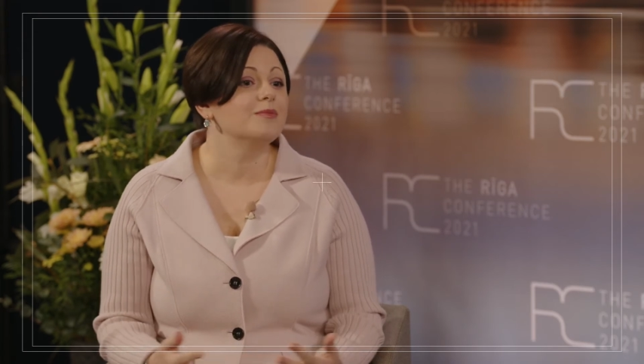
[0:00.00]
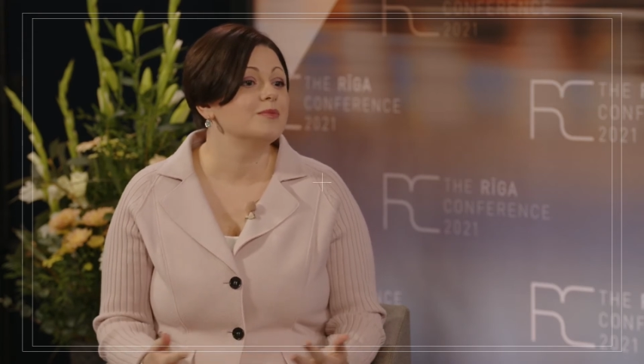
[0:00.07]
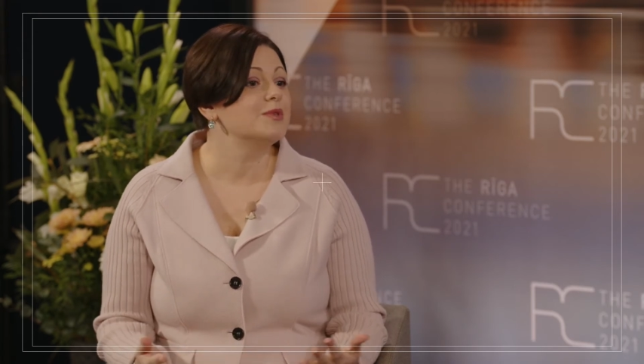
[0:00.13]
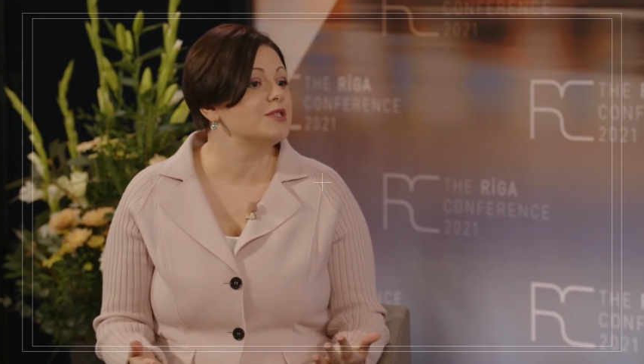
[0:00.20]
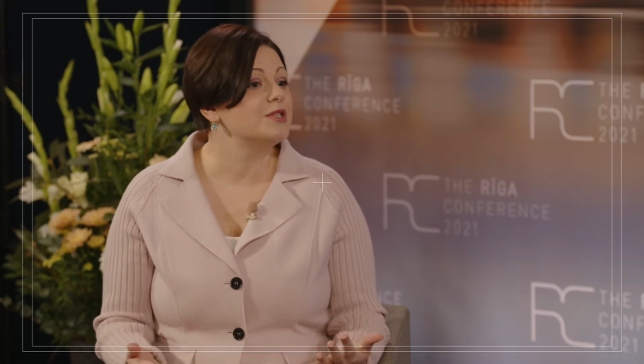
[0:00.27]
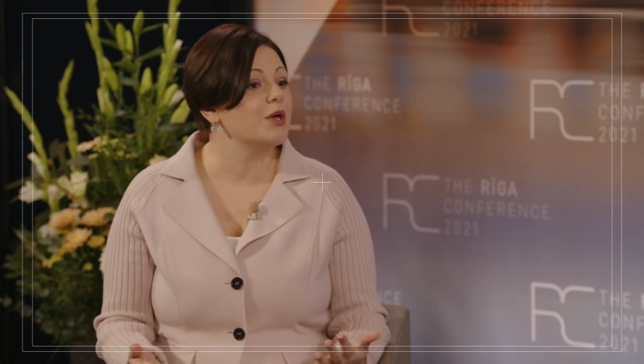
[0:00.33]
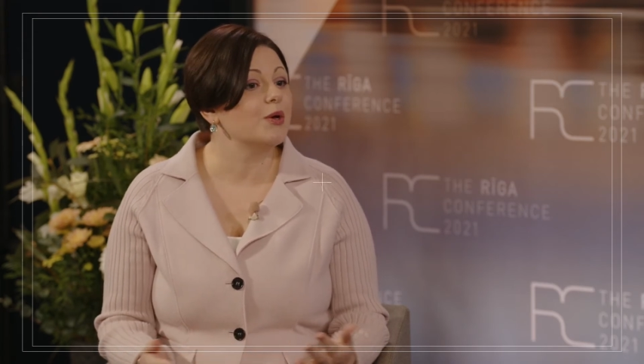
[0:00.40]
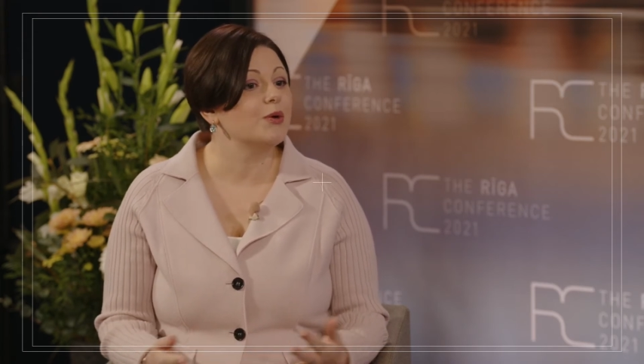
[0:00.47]

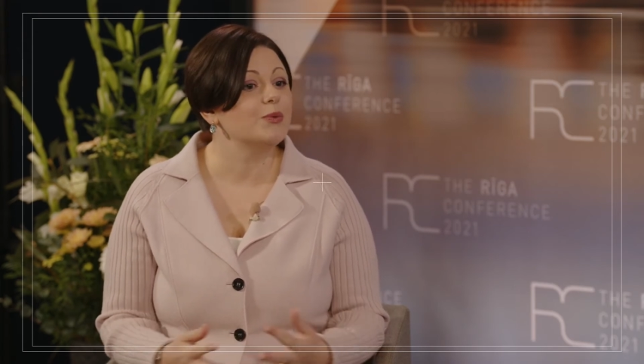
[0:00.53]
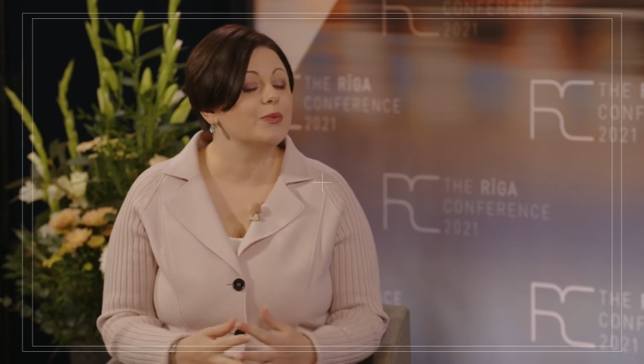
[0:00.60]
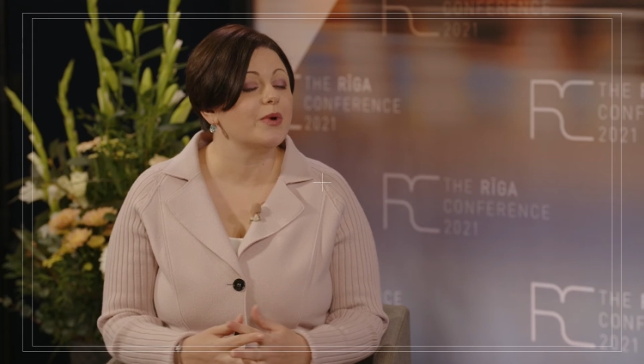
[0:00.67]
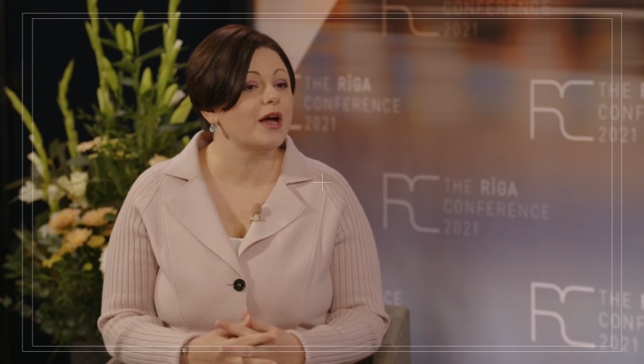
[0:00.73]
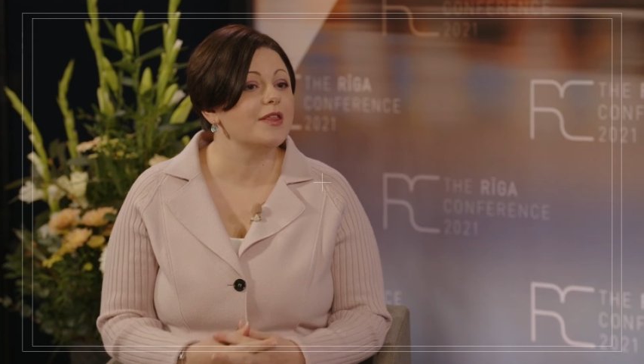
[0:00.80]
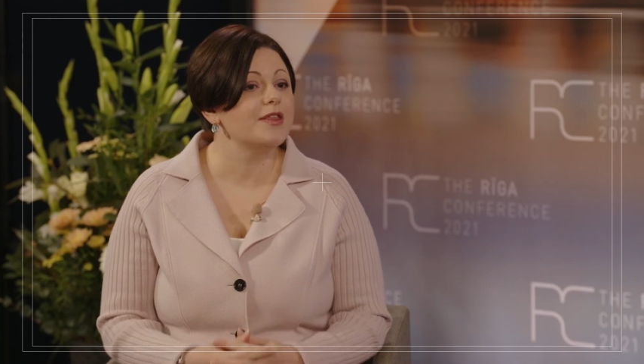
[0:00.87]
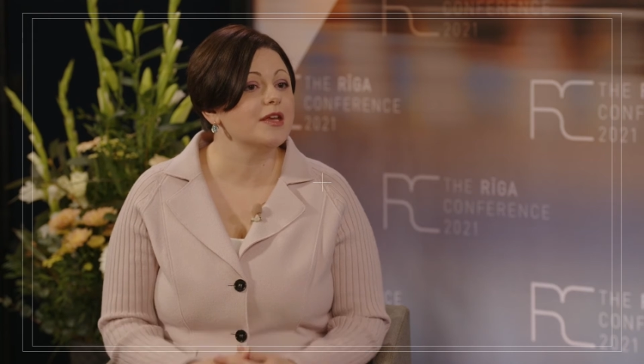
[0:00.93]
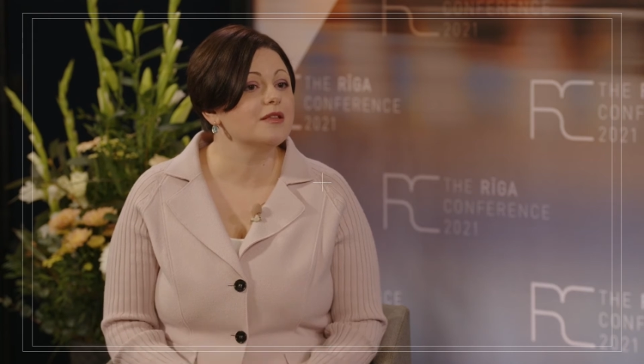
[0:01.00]
So
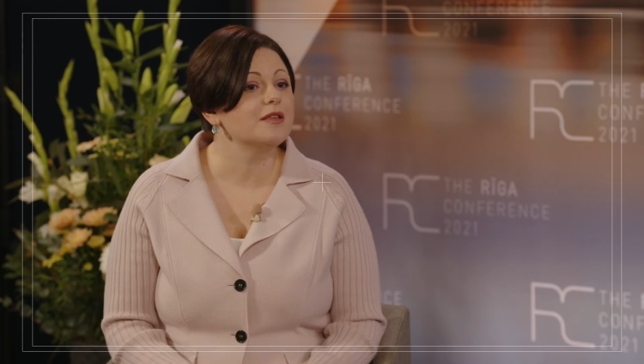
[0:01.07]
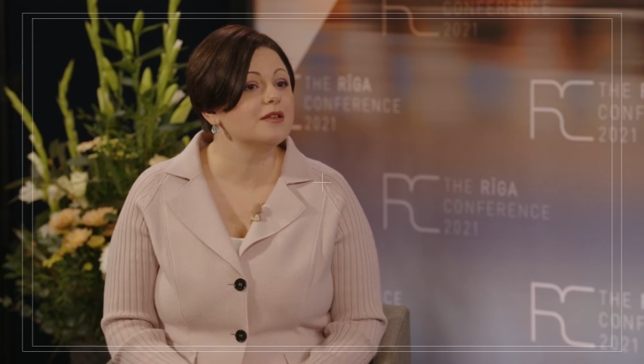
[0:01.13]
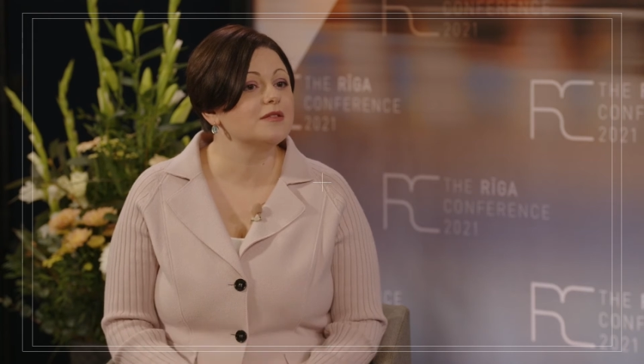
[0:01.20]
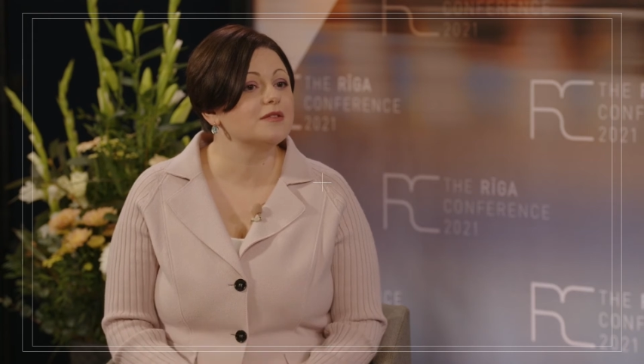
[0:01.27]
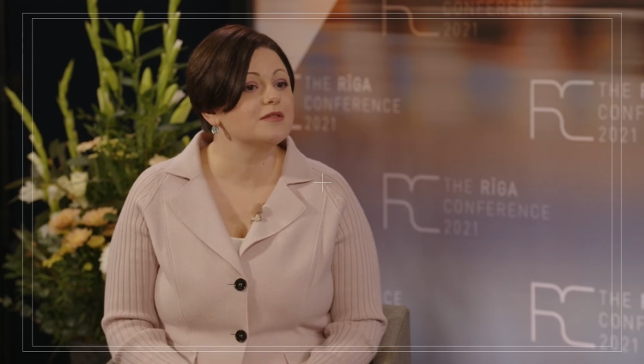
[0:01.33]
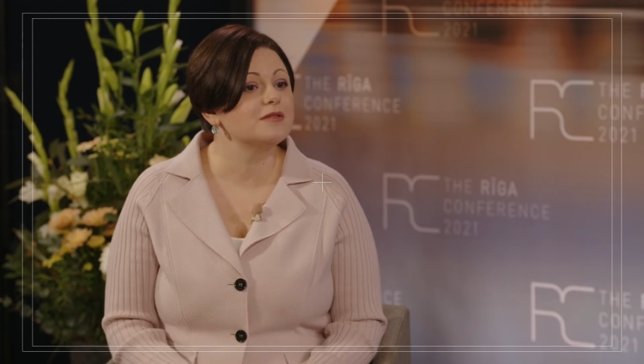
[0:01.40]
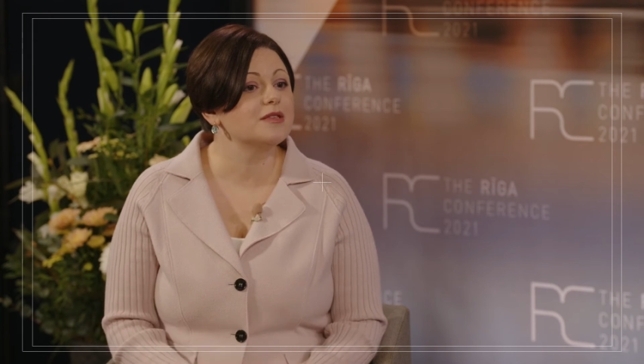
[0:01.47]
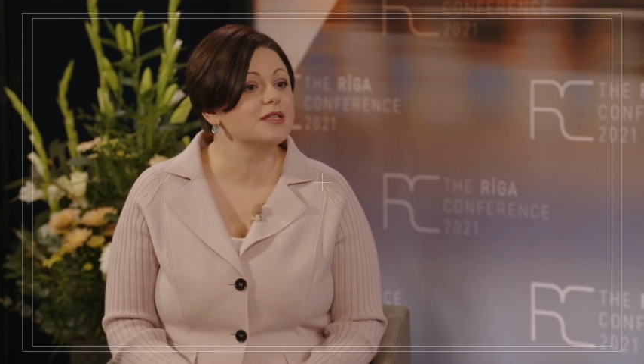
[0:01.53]
I think that
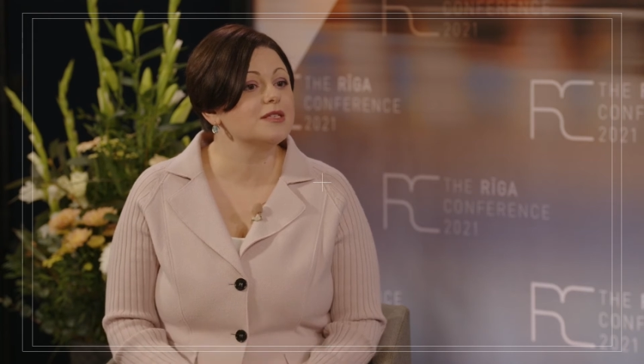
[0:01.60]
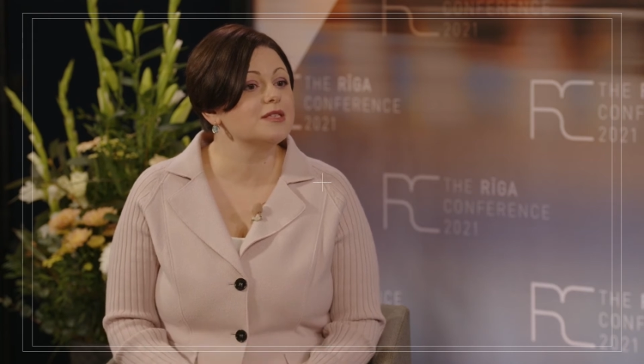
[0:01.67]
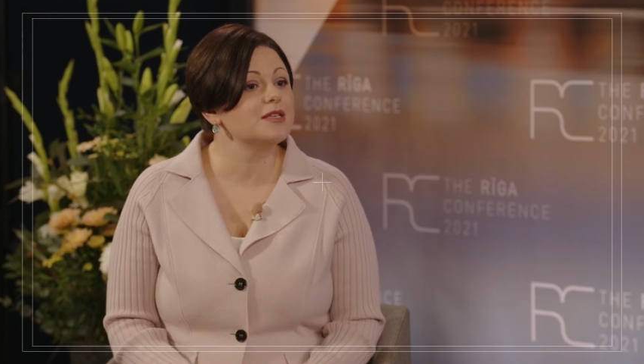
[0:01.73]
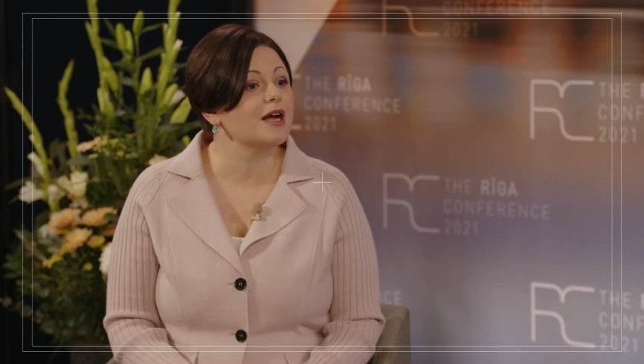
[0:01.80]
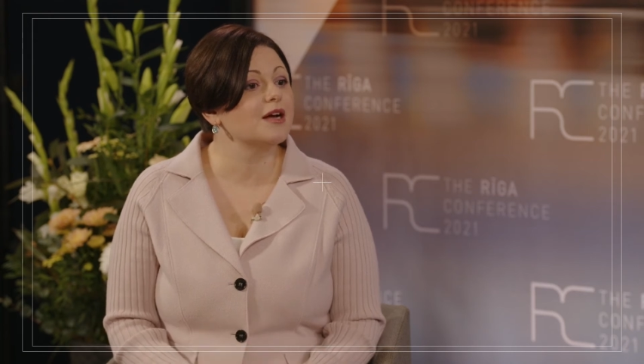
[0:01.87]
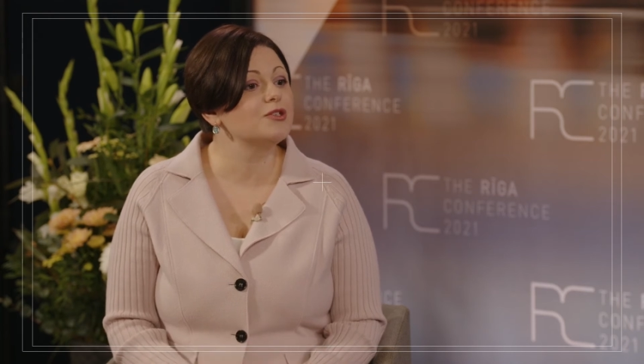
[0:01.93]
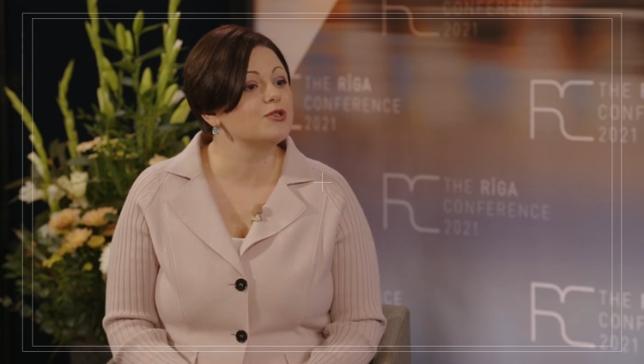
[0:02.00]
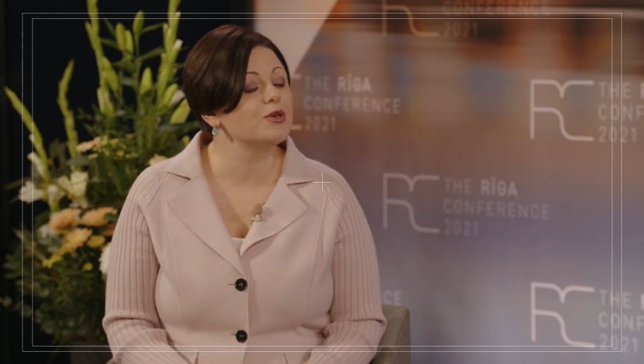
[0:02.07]
this is
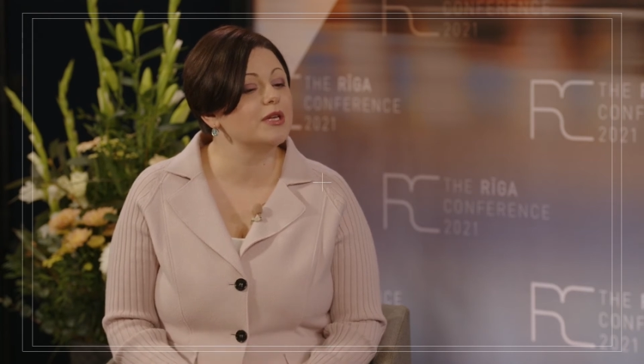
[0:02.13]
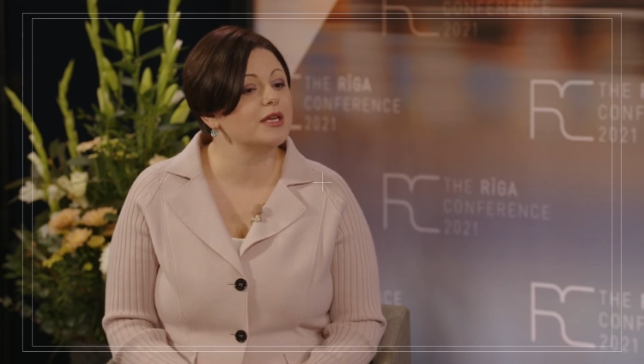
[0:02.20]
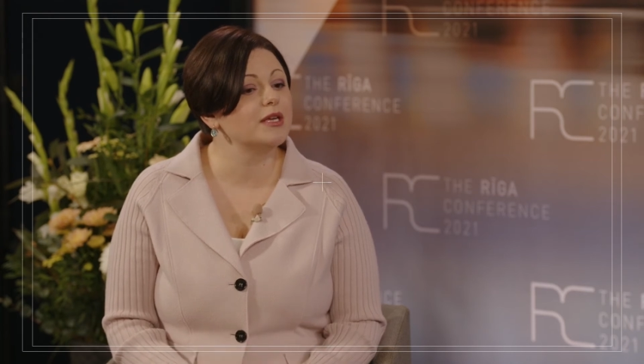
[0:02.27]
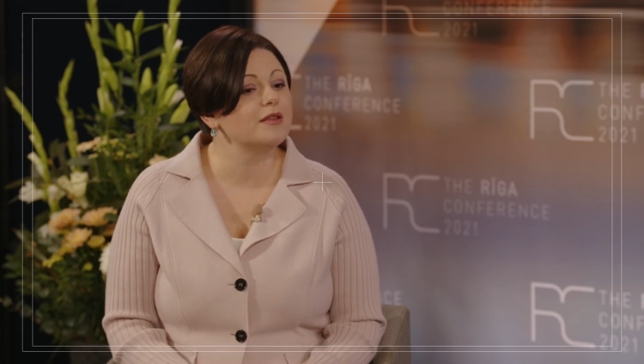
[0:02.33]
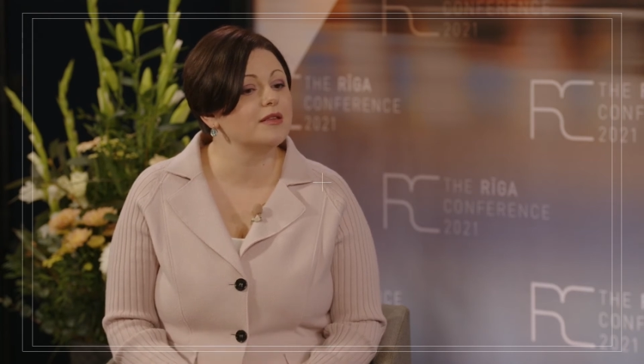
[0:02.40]
actually